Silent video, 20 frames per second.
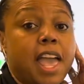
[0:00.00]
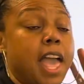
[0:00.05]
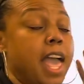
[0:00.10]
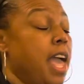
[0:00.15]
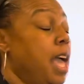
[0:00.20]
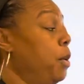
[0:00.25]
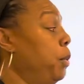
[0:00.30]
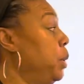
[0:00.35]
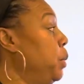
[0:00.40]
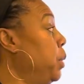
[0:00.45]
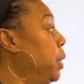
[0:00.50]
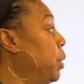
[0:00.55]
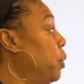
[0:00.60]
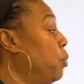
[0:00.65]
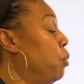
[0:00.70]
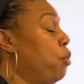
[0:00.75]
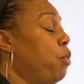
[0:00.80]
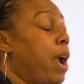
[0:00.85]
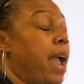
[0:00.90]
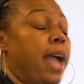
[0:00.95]
and we want to
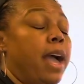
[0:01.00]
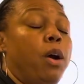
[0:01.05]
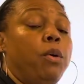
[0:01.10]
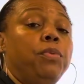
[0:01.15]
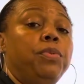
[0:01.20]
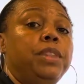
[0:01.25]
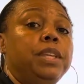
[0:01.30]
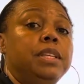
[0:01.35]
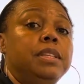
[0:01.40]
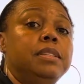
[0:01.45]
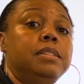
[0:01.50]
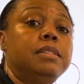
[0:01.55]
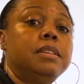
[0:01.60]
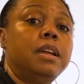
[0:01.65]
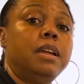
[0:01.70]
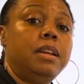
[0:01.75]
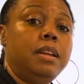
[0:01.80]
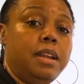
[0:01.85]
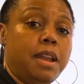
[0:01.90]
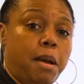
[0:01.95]
round this
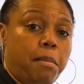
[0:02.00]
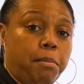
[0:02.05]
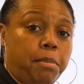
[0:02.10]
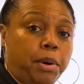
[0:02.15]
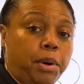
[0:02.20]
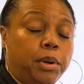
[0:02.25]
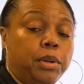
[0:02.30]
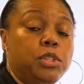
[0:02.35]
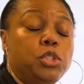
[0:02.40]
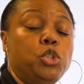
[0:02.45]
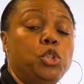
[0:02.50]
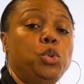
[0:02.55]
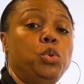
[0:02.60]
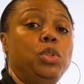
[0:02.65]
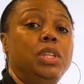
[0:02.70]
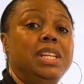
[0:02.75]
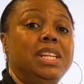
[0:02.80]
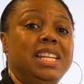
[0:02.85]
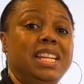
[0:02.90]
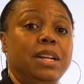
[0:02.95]
number to
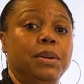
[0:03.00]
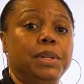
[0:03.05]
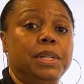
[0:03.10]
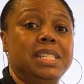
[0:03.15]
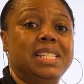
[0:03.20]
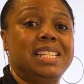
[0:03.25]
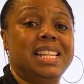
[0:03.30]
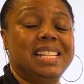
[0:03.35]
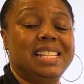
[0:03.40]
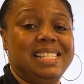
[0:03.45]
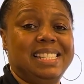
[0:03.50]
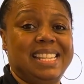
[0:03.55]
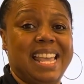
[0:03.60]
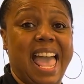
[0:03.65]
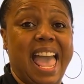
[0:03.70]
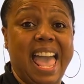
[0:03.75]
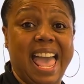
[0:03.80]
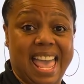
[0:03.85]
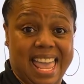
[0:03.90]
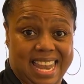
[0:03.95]
the nearest
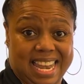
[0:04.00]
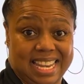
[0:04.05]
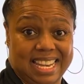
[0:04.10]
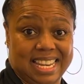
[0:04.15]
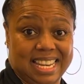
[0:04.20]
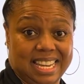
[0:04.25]
10.